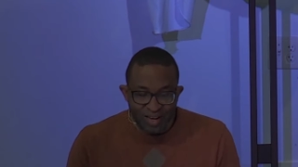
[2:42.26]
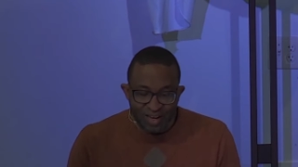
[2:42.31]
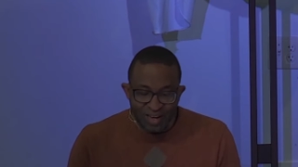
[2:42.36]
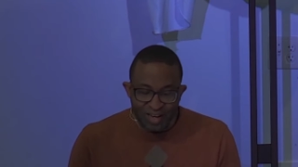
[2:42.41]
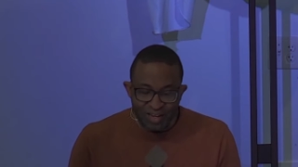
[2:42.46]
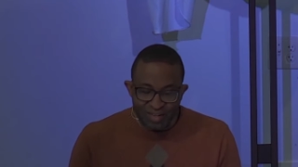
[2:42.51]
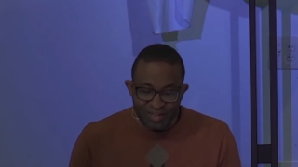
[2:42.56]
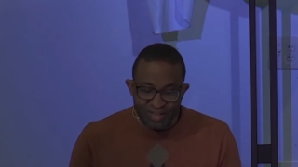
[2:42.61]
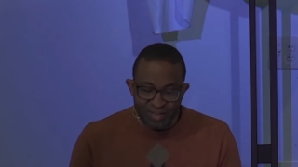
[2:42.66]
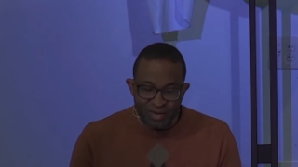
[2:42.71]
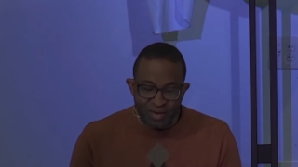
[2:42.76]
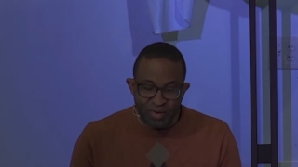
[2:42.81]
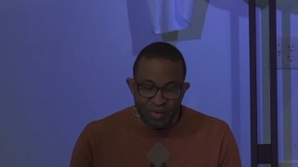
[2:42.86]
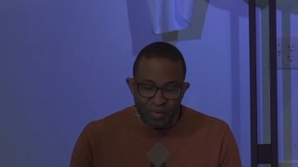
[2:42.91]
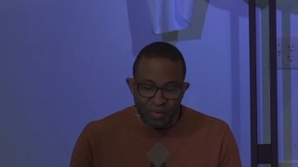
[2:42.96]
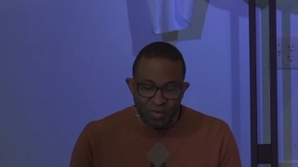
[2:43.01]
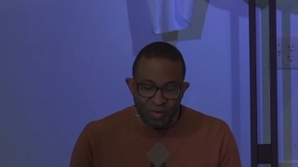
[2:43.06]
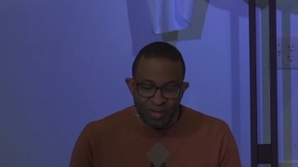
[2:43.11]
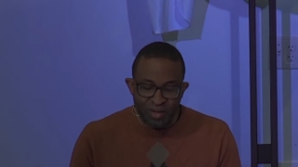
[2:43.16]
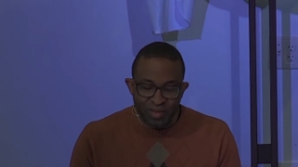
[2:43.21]
And so
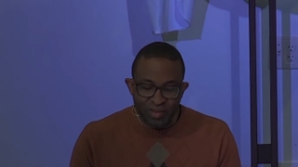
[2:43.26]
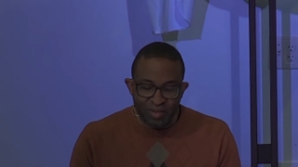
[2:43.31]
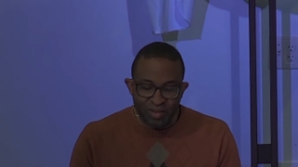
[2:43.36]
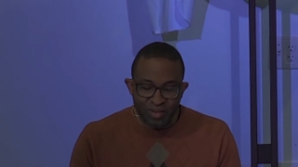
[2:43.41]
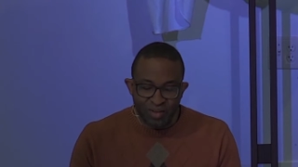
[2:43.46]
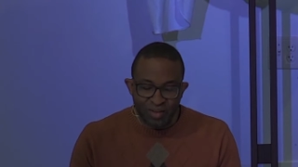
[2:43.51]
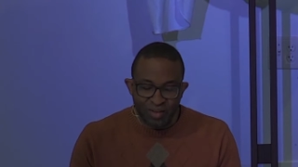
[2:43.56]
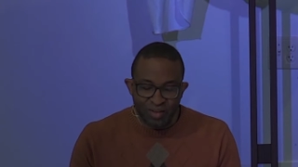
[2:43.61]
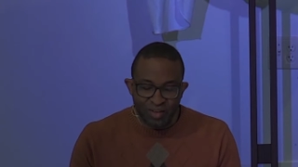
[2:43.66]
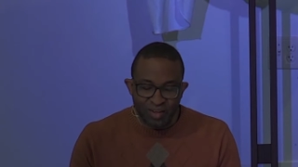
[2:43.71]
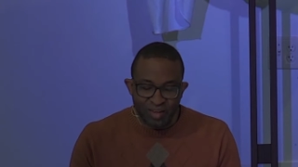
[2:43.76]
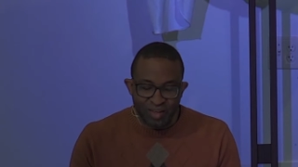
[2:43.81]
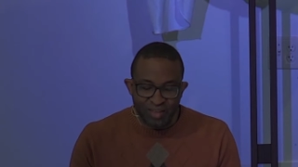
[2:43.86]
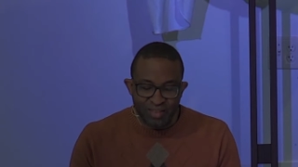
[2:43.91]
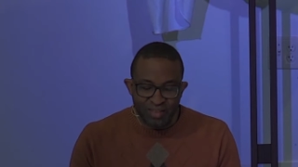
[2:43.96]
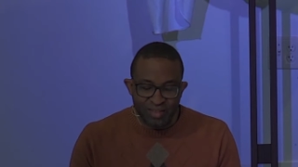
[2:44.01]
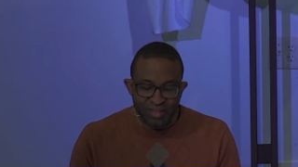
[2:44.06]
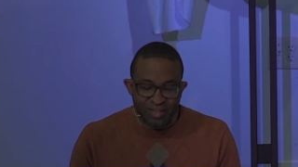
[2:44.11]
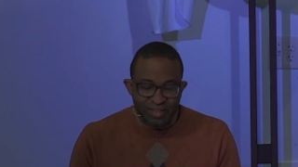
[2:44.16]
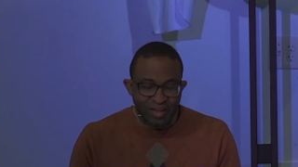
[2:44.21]
we're going to be looking
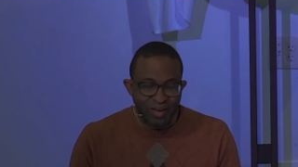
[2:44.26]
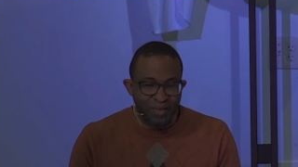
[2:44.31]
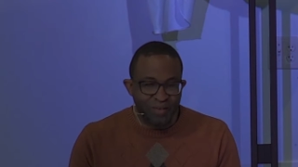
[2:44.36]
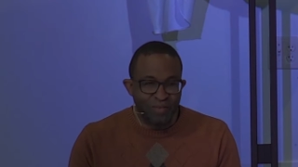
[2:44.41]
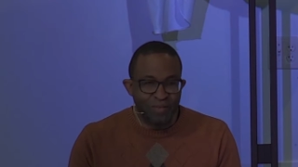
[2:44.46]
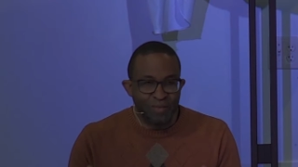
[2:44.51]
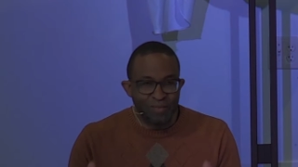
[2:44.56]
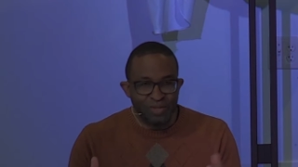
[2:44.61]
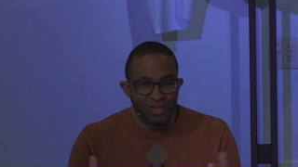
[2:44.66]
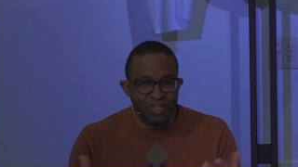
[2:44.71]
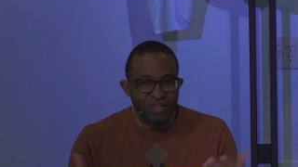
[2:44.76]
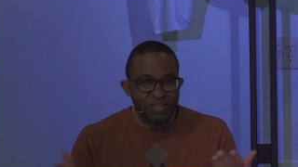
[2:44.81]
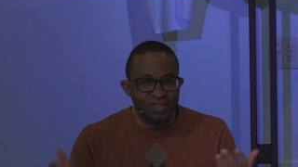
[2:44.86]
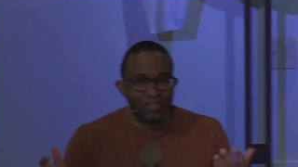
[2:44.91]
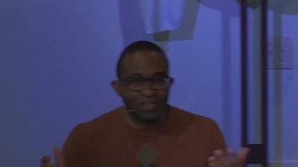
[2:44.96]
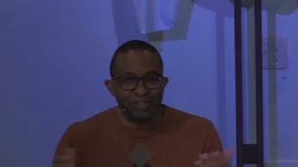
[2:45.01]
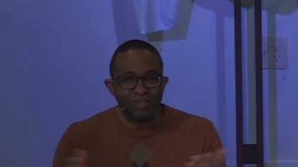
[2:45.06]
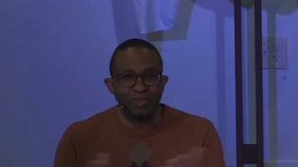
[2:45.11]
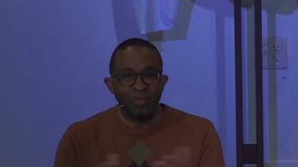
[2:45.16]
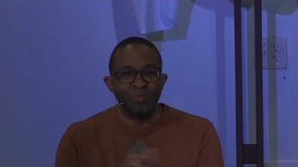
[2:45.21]
at this letter from
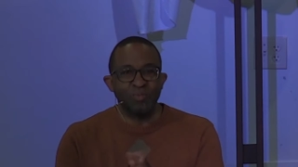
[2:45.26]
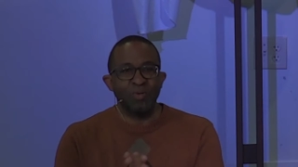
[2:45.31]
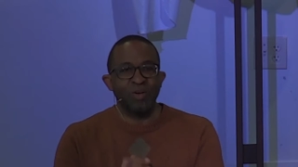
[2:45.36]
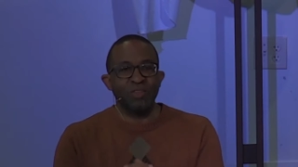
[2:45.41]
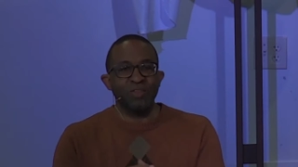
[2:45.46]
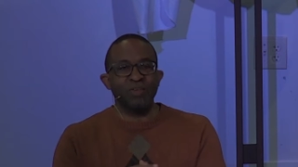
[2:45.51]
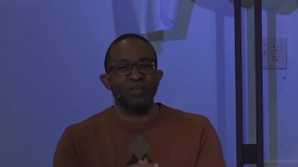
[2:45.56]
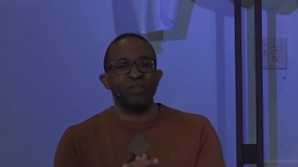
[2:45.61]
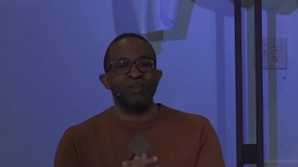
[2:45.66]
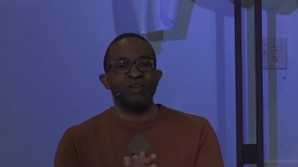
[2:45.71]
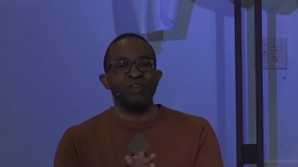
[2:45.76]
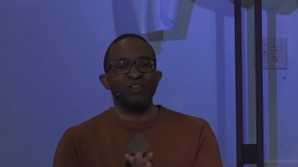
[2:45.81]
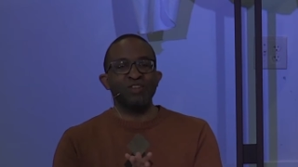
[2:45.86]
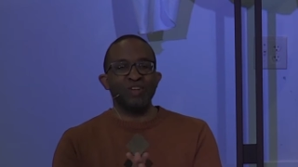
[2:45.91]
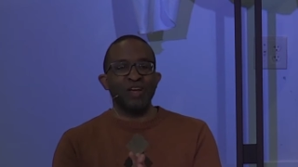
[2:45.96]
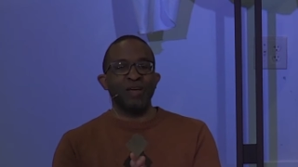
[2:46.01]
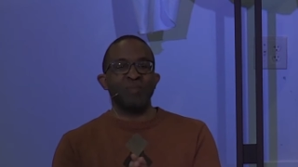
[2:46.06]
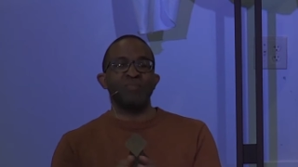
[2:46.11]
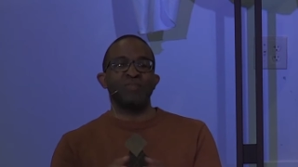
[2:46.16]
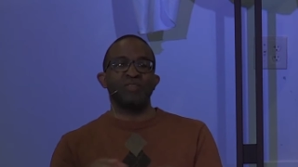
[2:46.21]
Jesus' little brother,
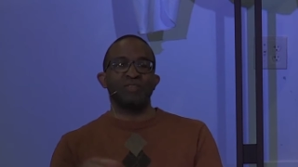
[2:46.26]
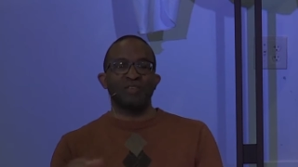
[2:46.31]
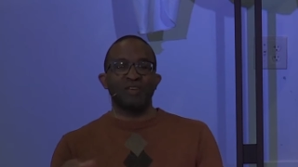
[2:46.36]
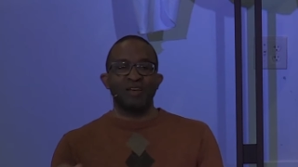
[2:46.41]
James,